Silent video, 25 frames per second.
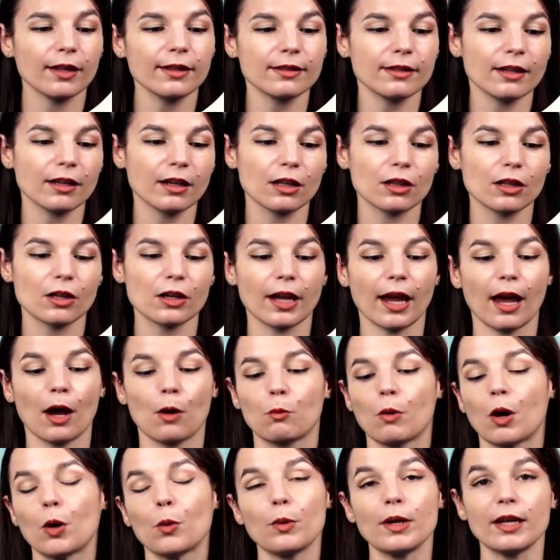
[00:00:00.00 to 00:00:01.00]
take a look at
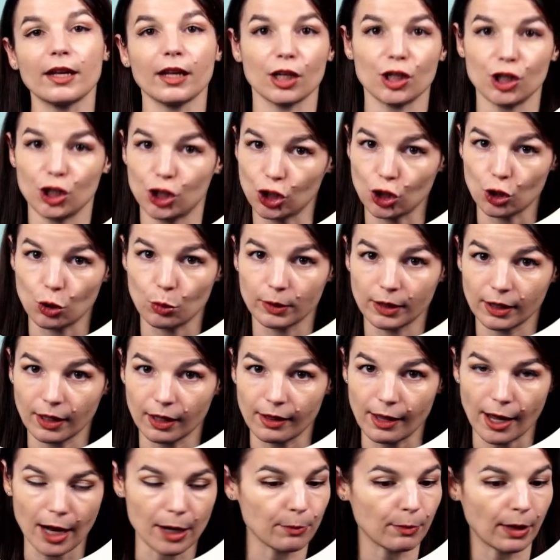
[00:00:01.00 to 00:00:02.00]
what we can do with the
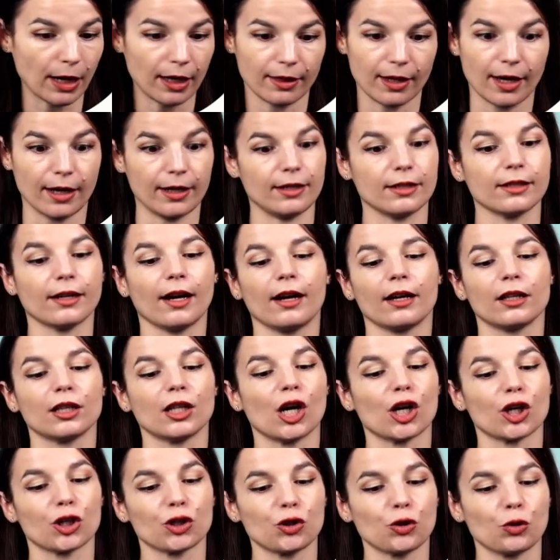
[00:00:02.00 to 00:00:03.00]
line-by-line
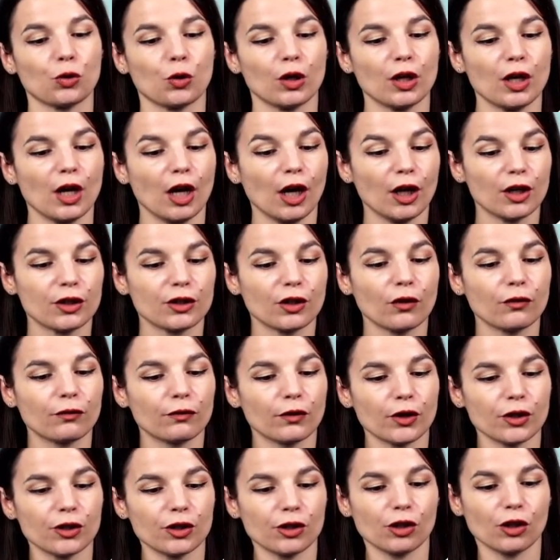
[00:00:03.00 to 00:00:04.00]
dialogue tool. So
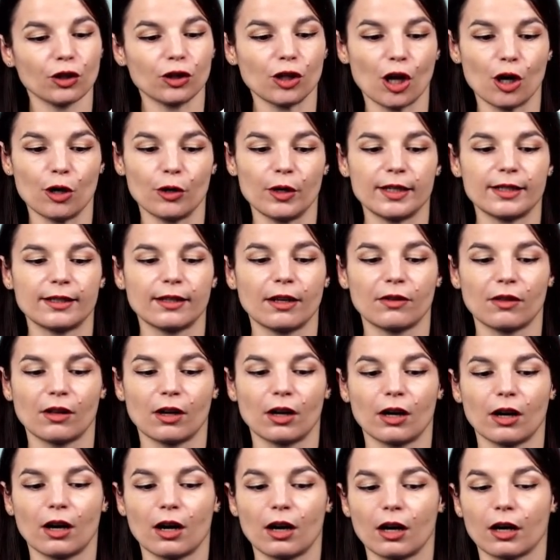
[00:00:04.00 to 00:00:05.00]
first you'll notice that there
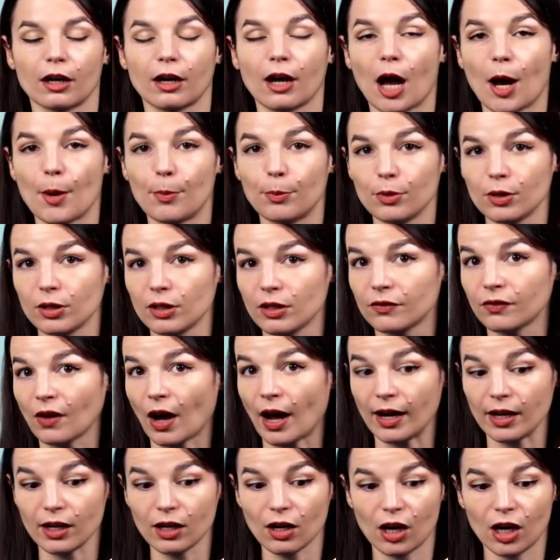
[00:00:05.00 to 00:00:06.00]
are a couple of
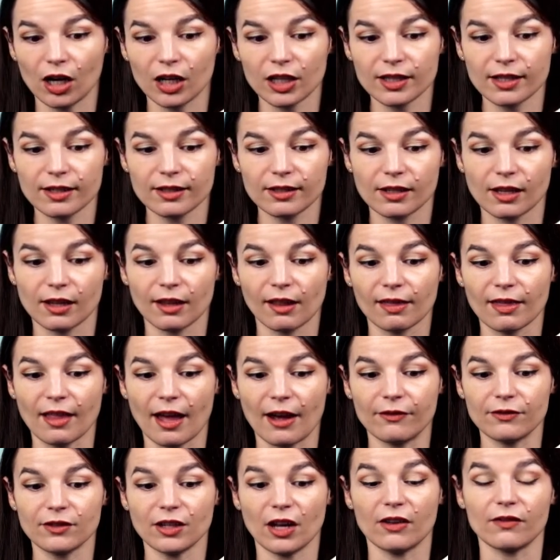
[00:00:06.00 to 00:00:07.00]
icons to the
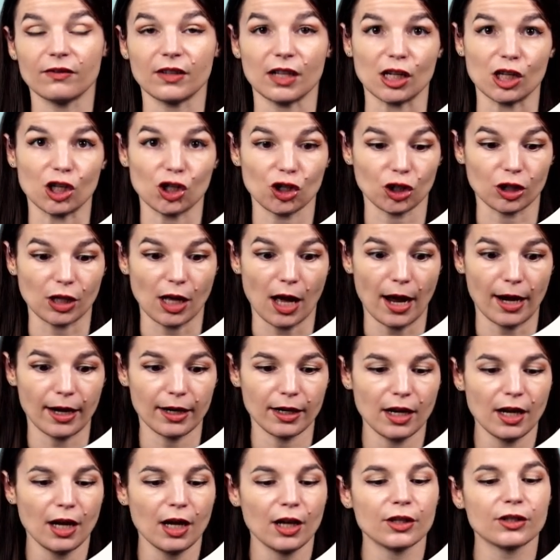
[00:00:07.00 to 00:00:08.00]
left of each line.
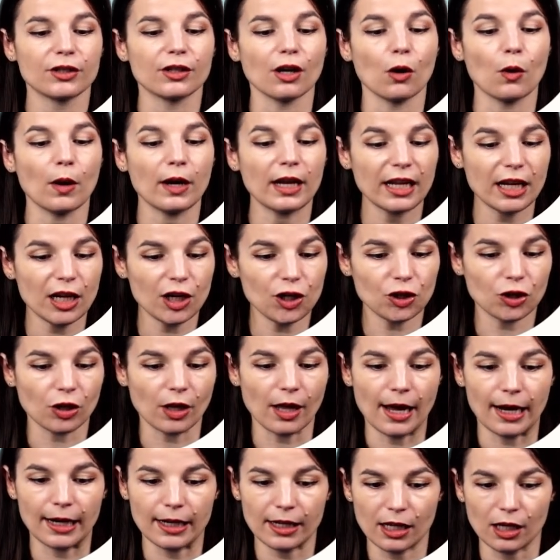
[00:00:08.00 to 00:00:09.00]
So each
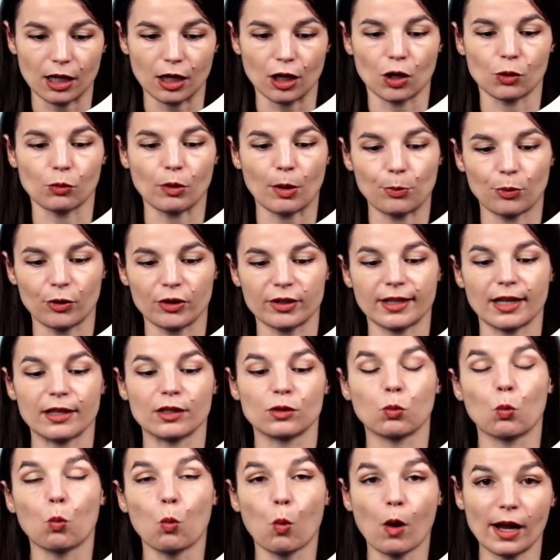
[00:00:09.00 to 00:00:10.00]
line here represents
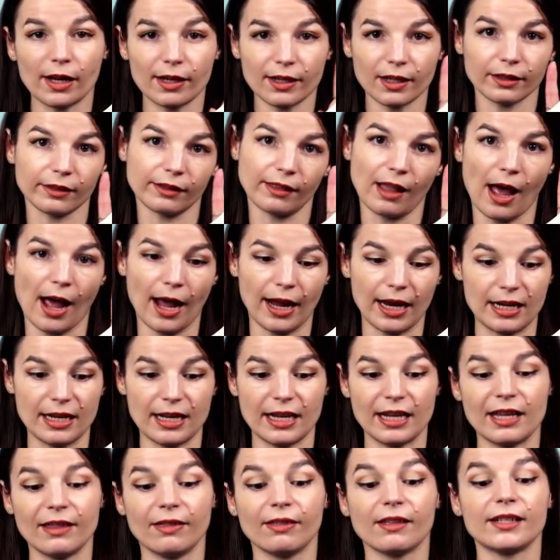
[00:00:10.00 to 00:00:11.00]
one line
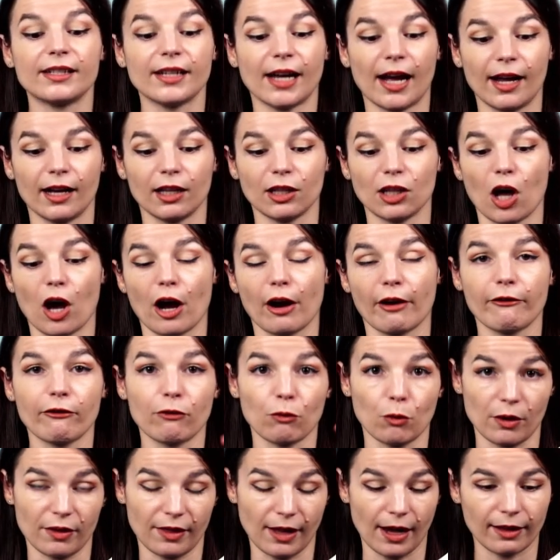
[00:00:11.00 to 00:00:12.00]
in the dialogue for
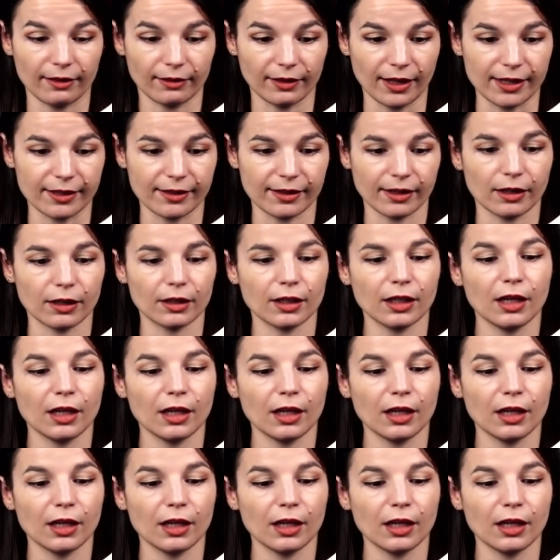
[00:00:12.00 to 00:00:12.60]
that lesson.